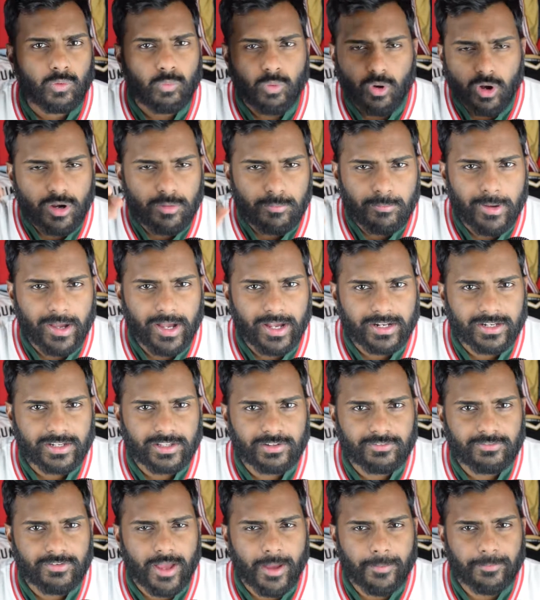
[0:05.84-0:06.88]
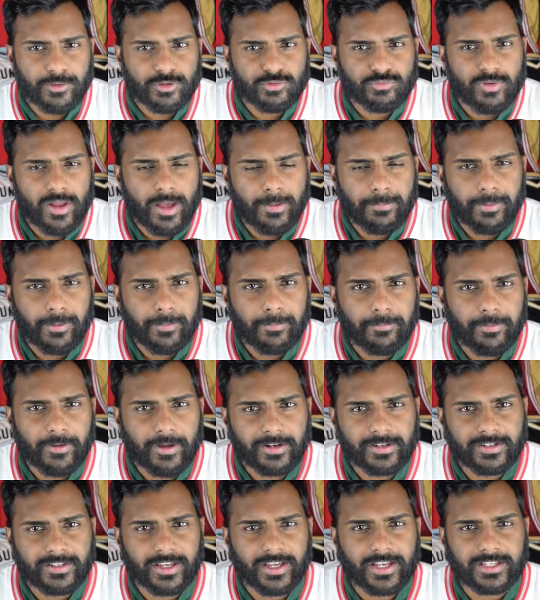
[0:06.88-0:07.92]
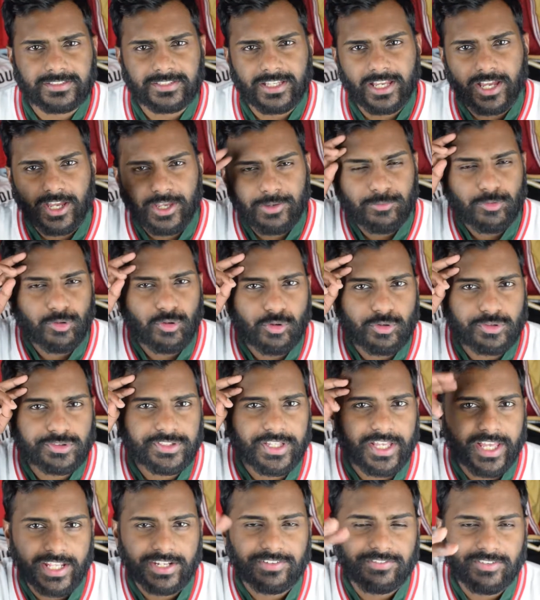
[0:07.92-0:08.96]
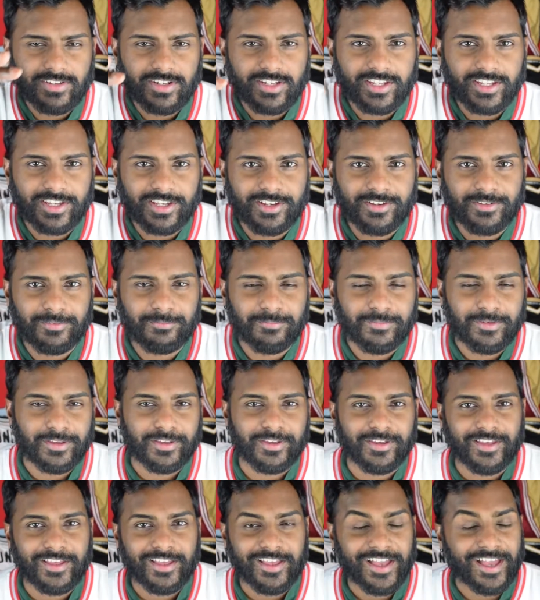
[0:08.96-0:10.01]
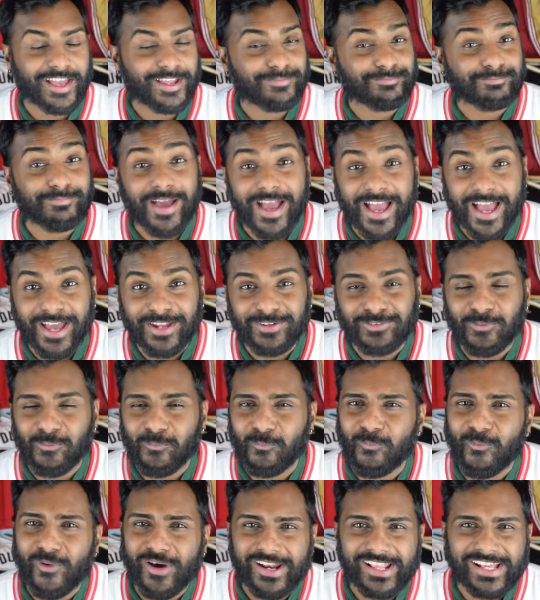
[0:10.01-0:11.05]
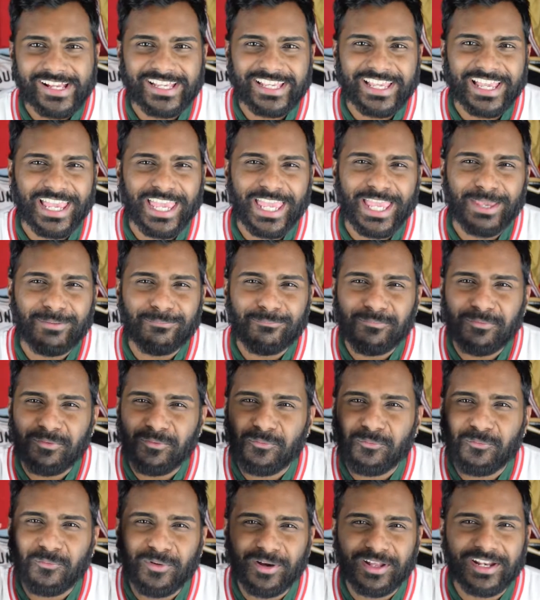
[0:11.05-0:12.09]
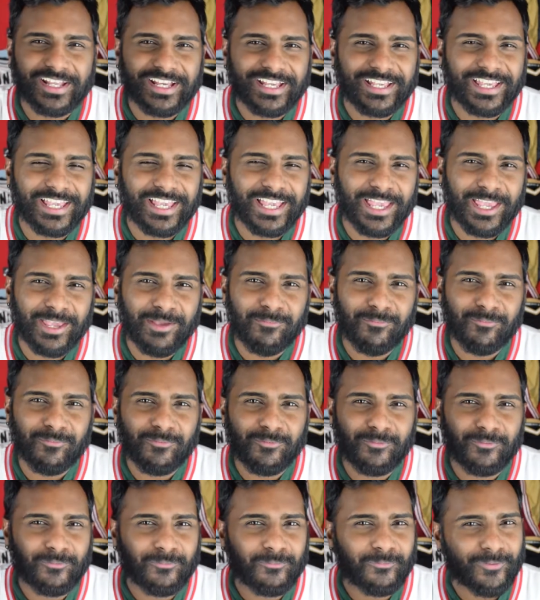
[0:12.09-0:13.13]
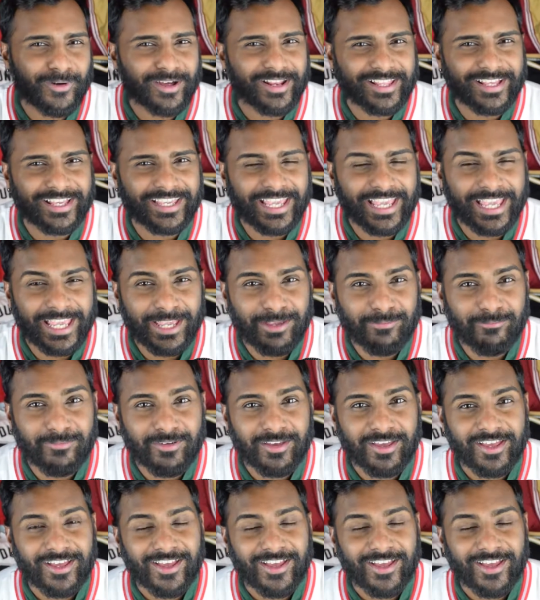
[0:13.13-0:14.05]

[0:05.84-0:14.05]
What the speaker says: Welcome back to the Raptors RapUp podcast. I am your host, Edwin Lingam. And man, what a game, what a game, what a game.